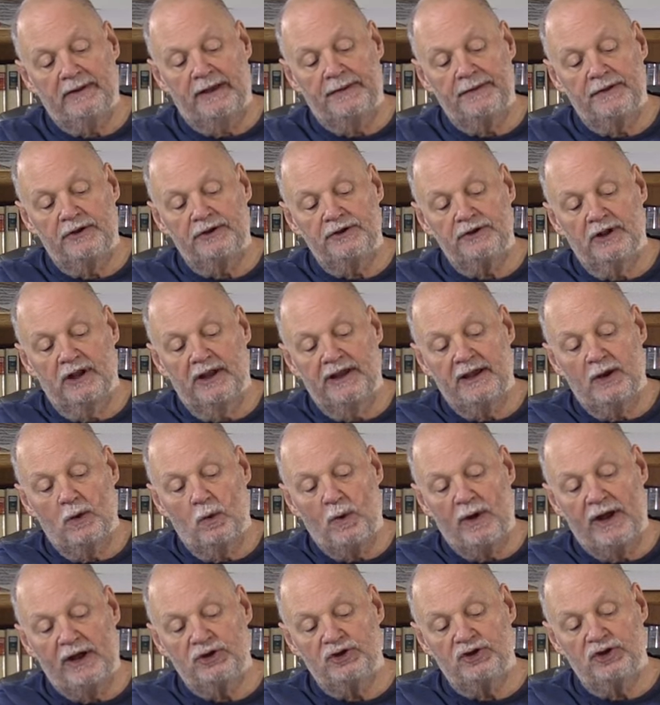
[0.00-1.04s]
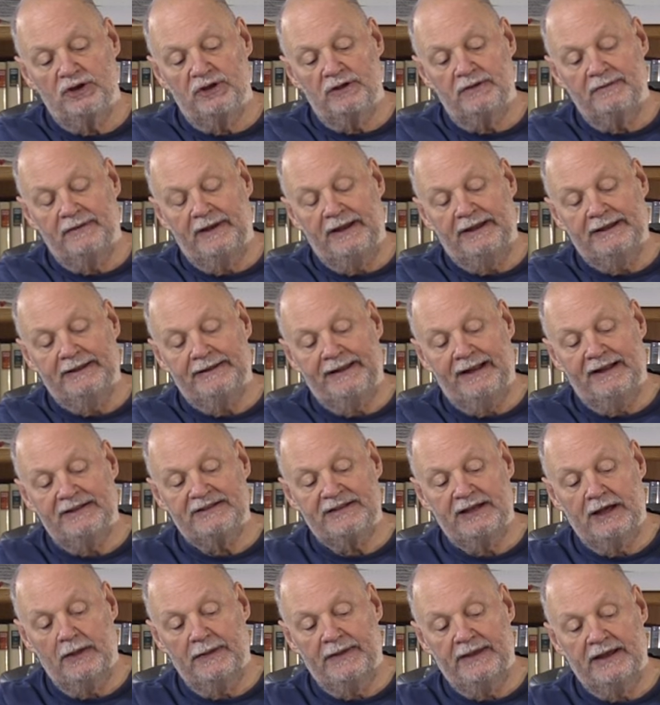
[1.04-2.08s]
and then you lay a wedge in and
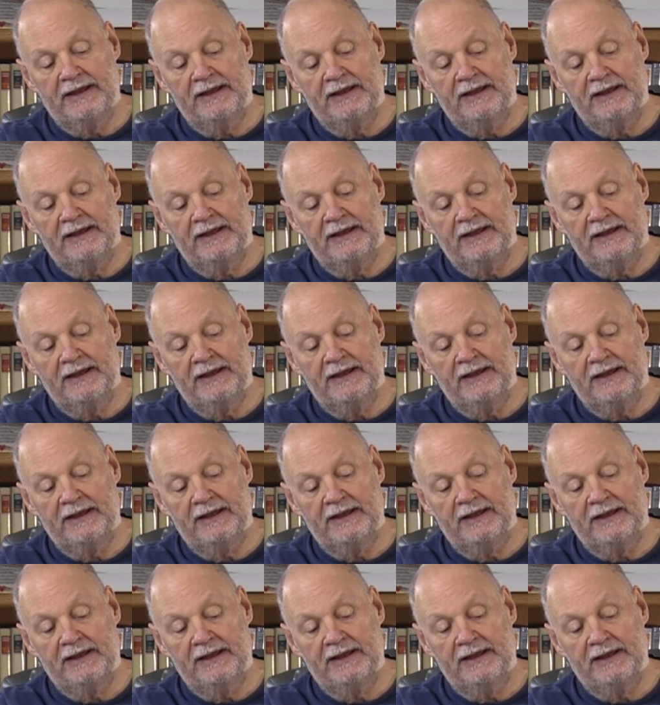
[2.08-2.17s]
that's how they